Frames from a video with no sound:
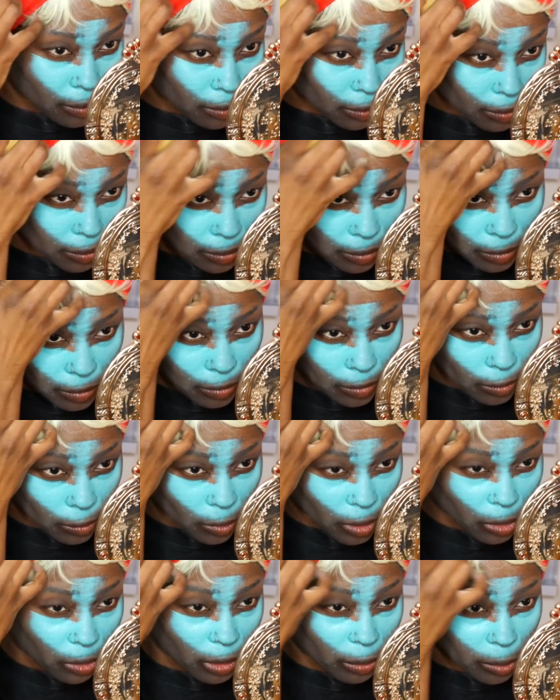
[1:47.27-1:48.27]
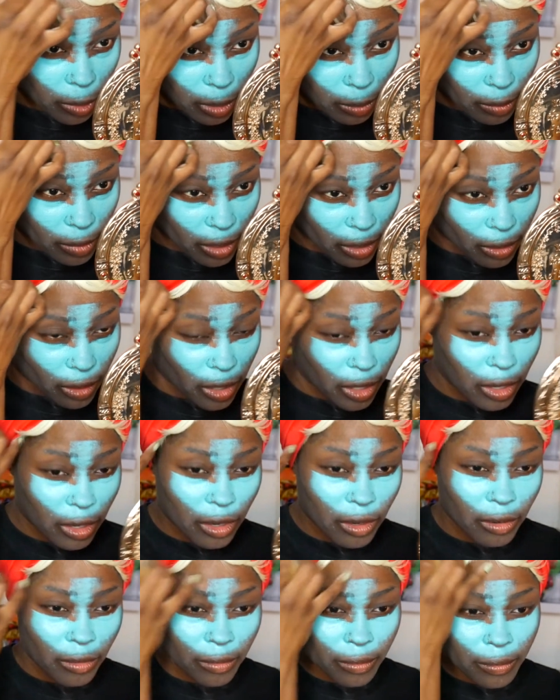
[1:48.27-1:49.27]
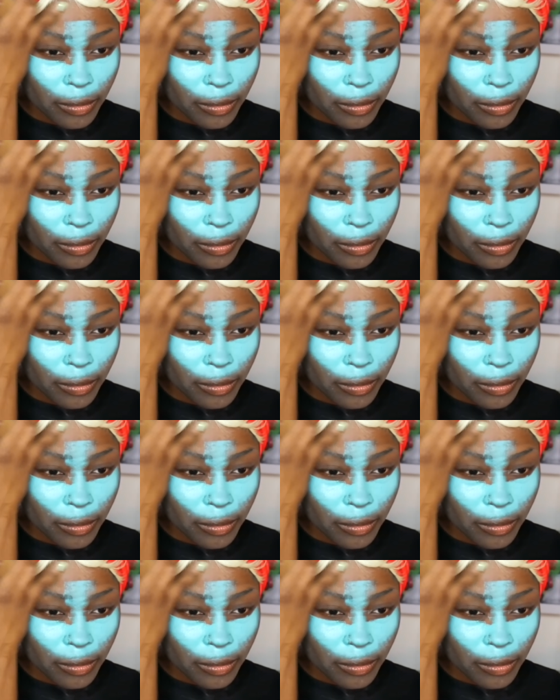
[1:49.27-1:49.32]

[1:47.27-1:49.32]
paints, put it in the middle of your face. Put it on the